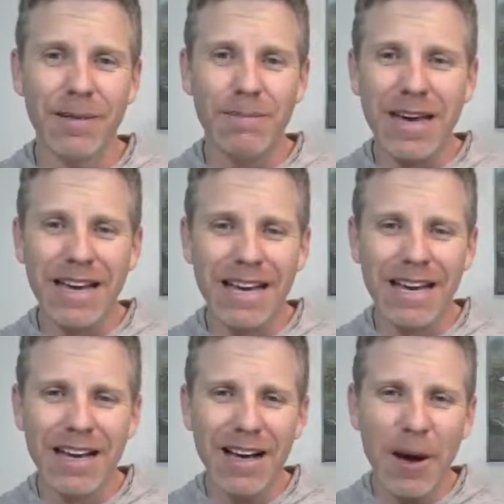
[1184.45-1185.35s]

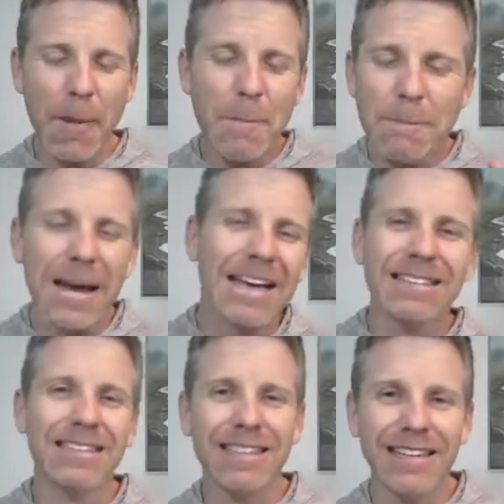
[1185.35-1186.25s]
making
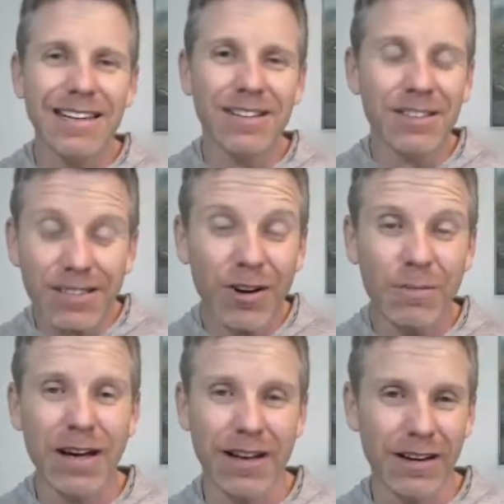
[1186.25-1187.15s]
amazing
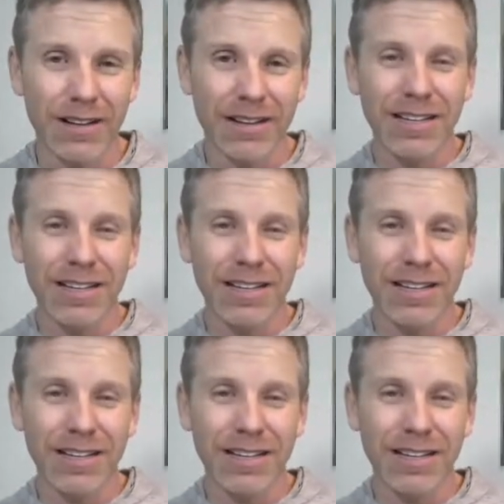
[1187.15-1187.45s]
snowmen